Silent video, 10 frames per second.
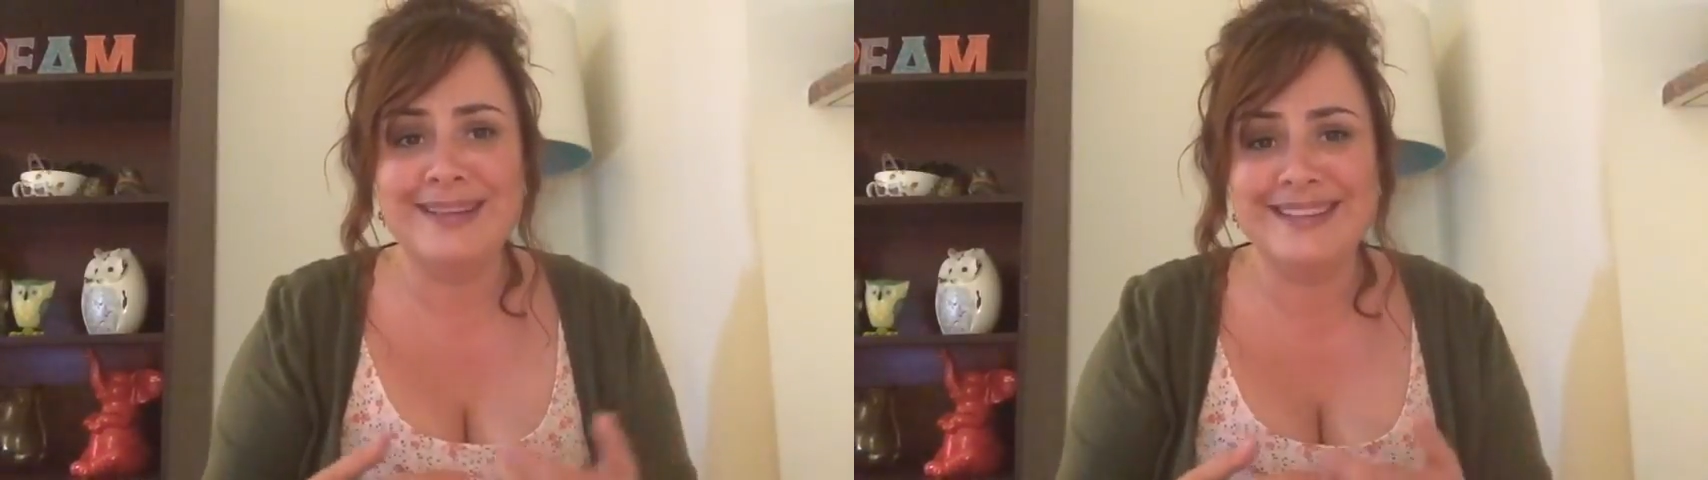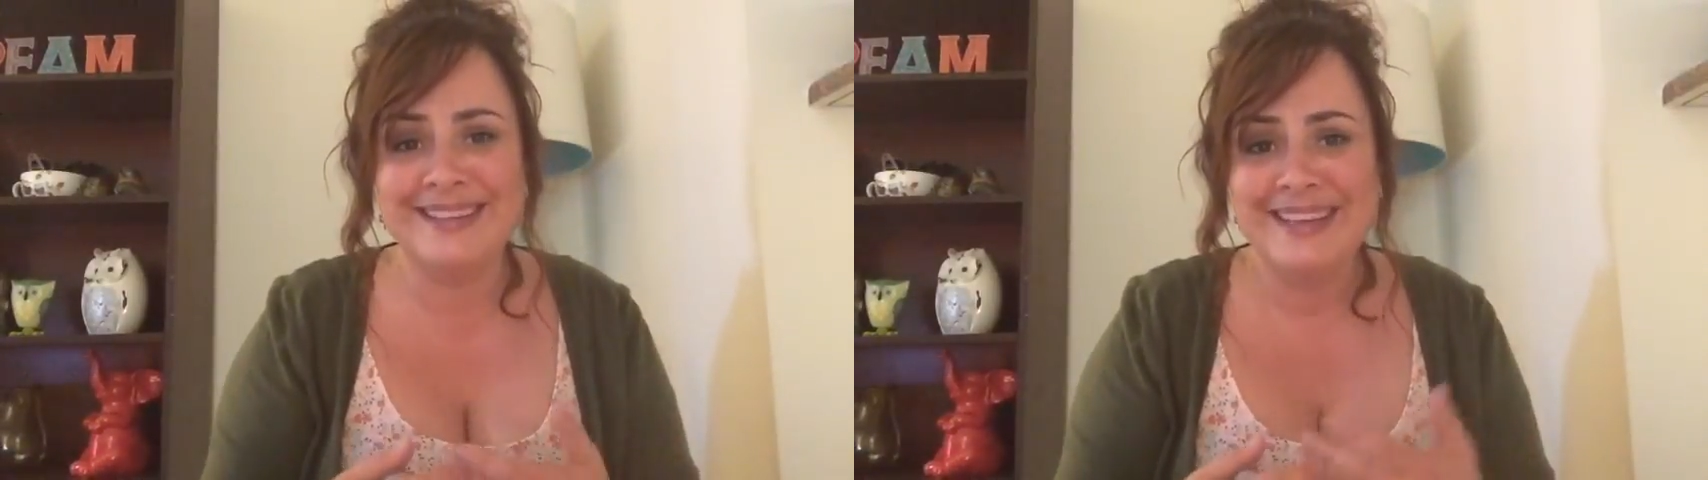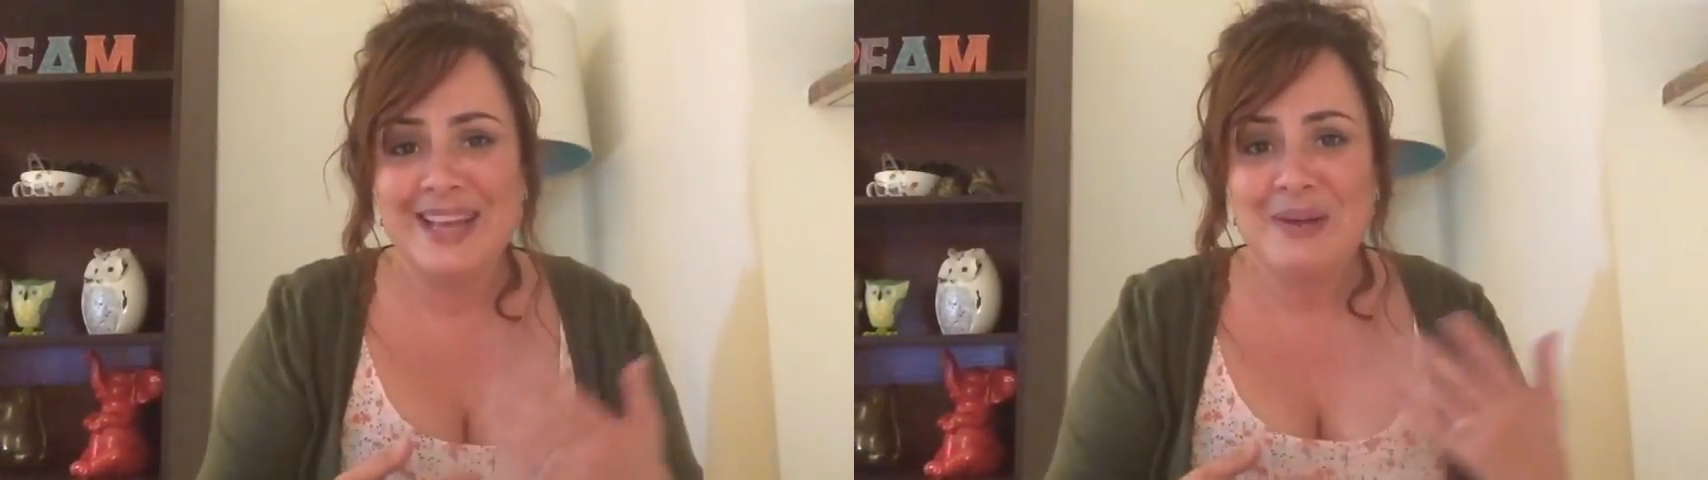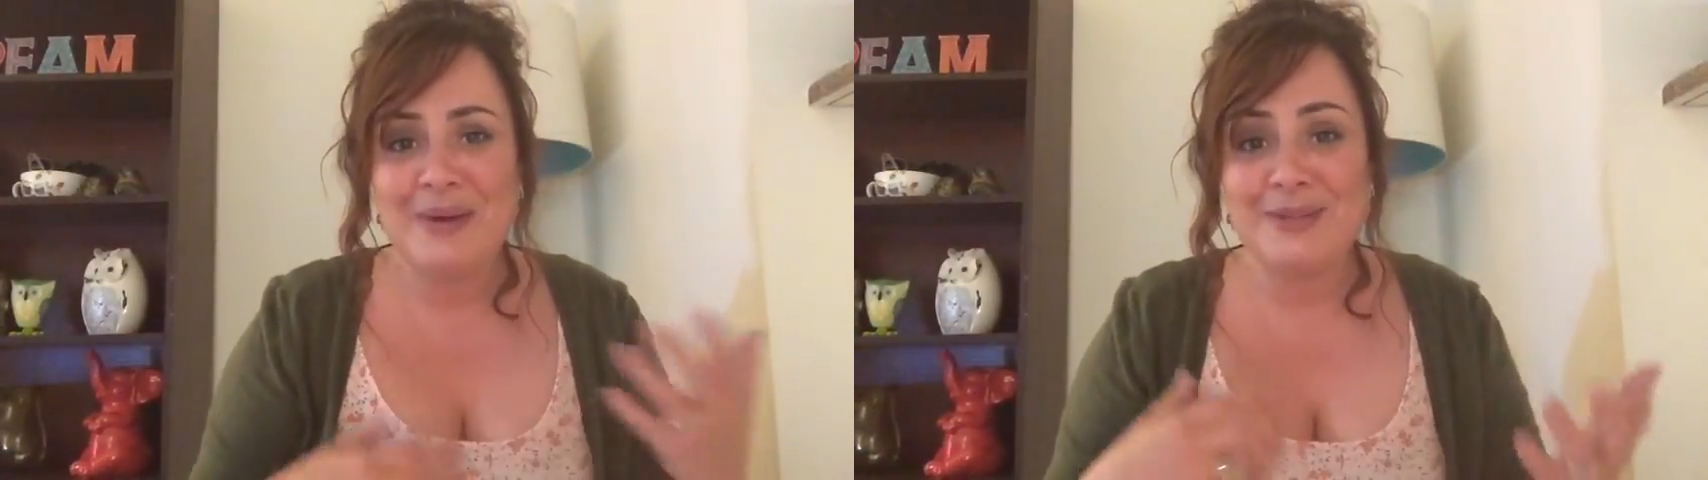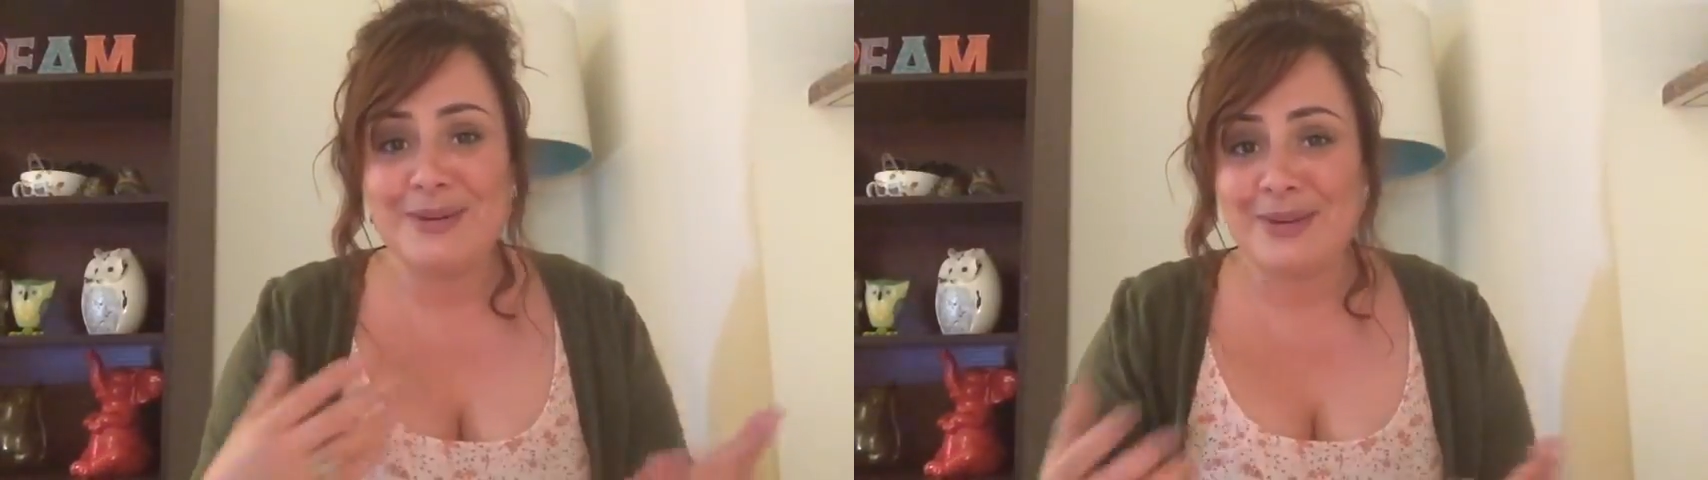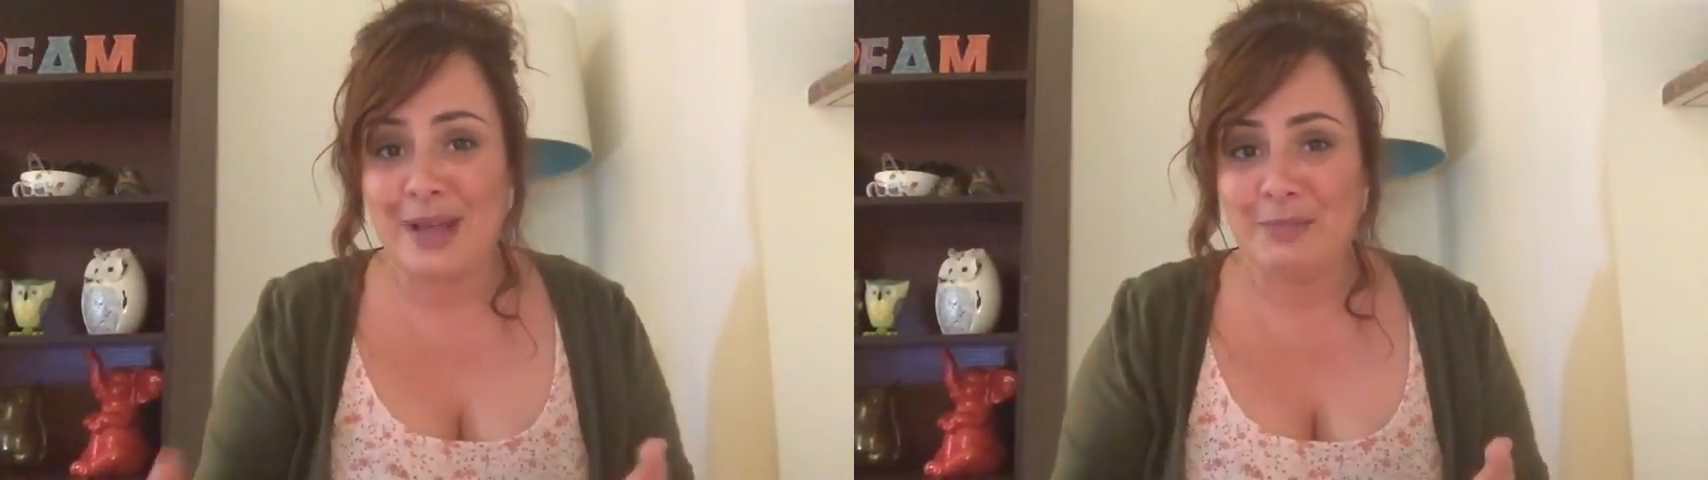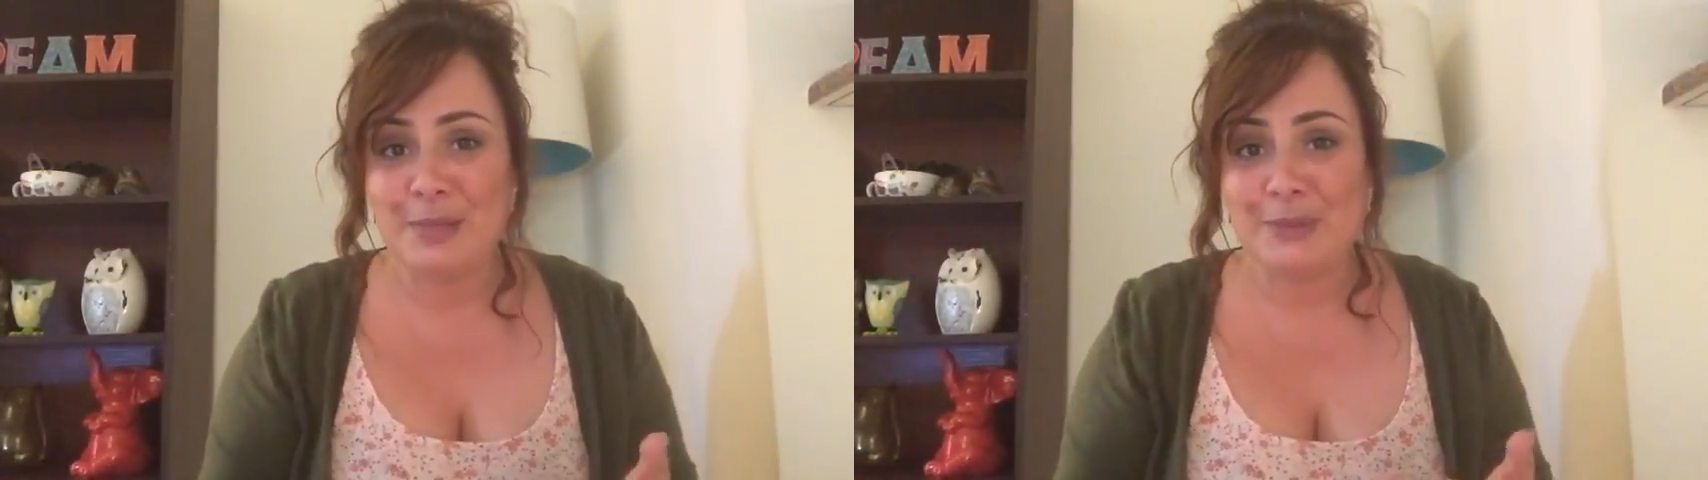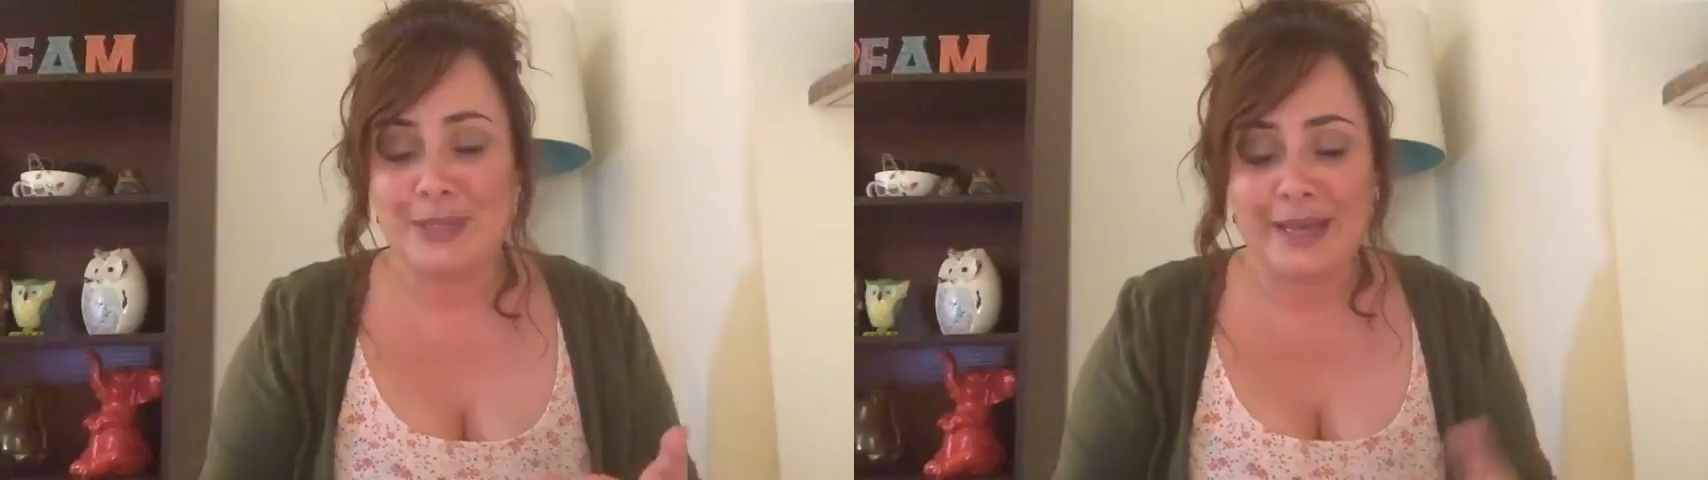or not people